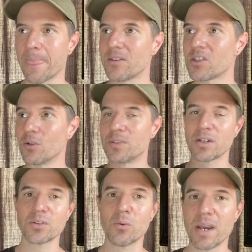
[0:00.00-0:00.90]
So
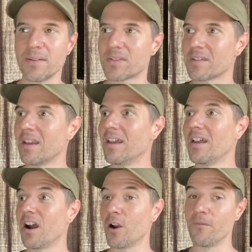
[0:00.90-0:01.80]
delta waves
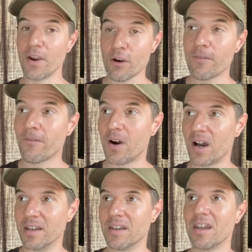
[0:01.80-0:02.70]
are very
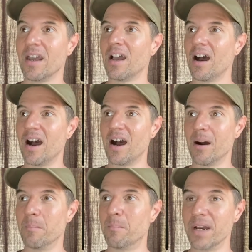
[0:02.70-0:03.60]
fun, uh,
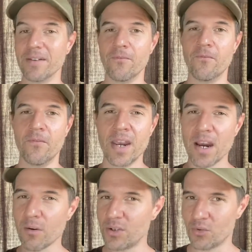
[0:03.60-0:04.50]
but
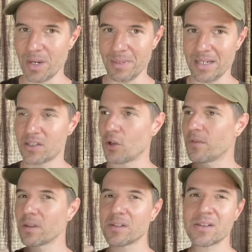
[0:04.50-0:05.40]
very dreamy. So if
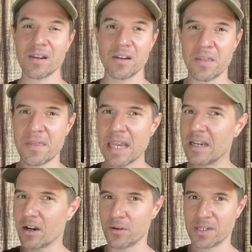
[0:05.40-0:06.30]
you're listening to theta
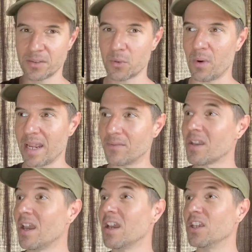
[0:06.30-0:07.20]
or delta waves,
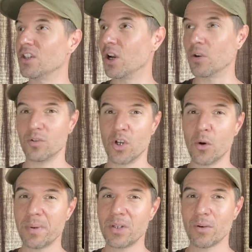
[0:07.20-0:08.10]
you know,
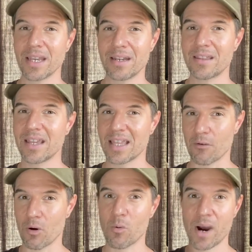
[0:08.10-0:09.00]
don't be doing anything that
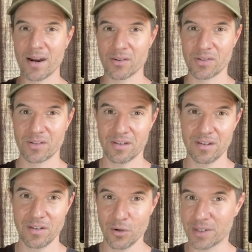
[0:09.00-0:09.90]
requires
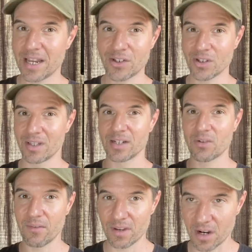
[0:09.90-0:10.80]
your attention, like
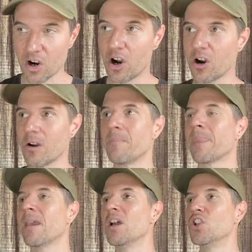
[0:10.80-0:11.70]
driving a car.
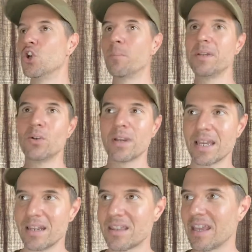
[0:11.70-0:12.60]
Don't be doing
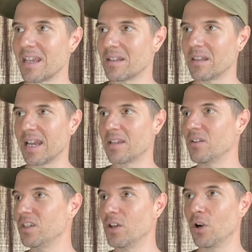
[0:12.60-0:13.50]
anything like,
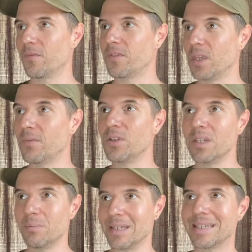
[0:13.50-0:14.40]
you know, if, if you need
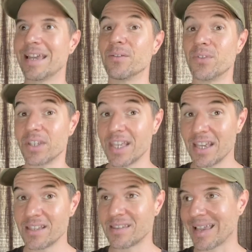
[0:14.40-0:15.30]
to be attentive to
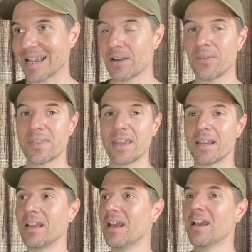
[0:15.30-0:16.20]
kids, that kind of a
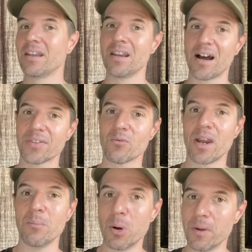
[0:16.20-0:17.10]
thing, not the
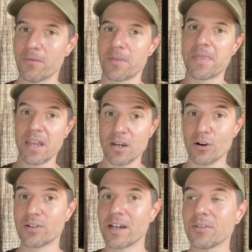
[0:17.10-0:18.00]
right moment for theta
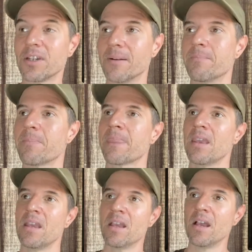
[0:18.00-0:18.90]
or delta.
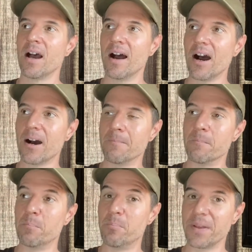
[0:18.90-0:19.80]
Um,
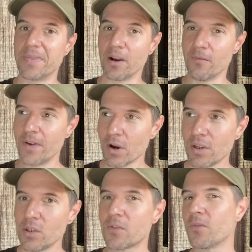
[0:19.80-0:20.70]
but they're very
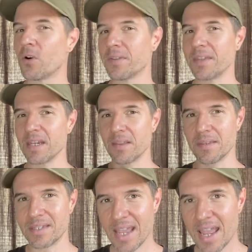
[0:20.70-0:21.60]
useful at the end of the
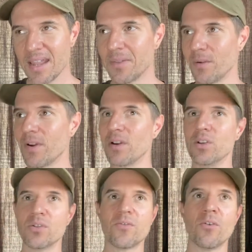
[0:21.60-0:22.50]
day. They're very
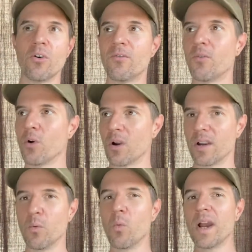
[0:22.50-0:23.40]
useful for
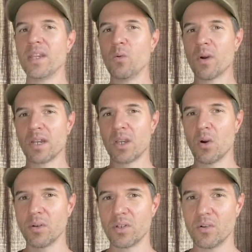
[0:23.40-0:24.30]
when you want to
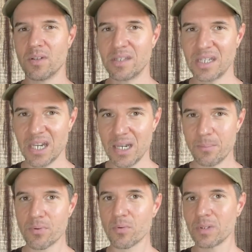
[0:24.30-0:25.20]
go into a
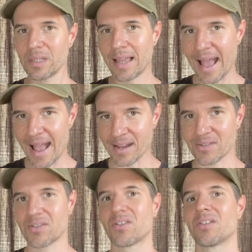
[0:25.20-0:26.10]
deep,
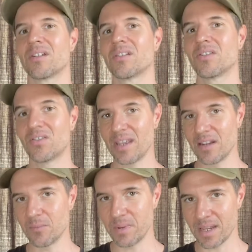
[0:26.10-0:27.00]
relaxed state
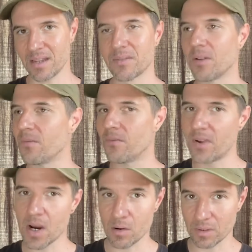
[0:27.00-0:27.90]
of being. They're
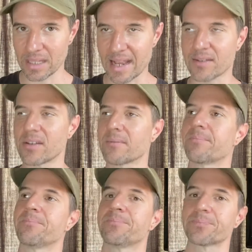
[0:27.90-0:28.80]
very relaxing.
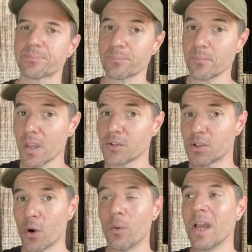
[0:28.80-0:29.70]

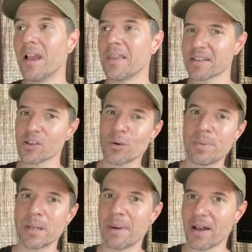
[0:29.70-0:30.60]
So that's a little
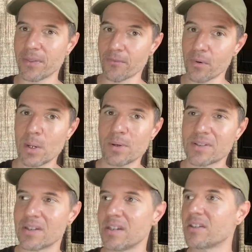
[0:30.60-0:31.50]
bit about the
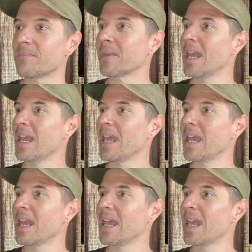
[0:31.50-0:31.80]
frequencies.